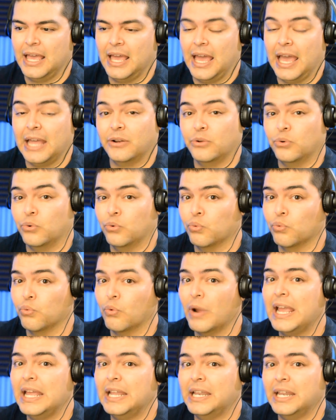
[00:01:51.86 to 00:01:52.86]
And
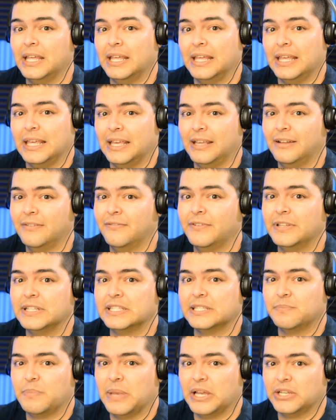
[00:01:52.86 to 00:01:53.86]
great infant
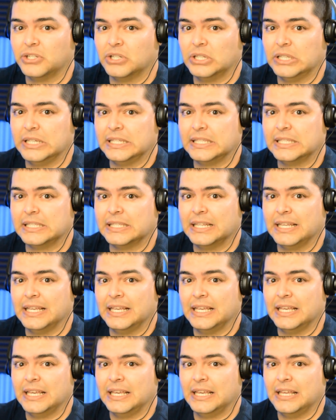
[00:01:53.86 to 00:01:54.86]
specialists
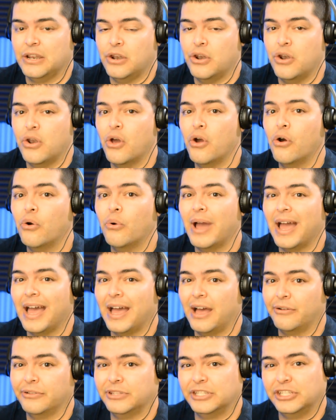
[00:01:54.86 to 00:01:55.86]
know
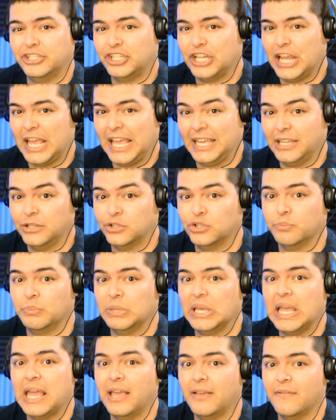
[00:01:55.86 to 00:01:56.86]
how to change a
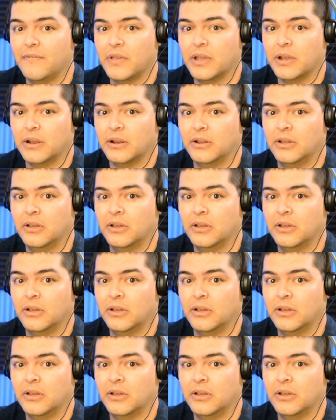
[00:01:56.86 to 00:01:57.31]
behavior.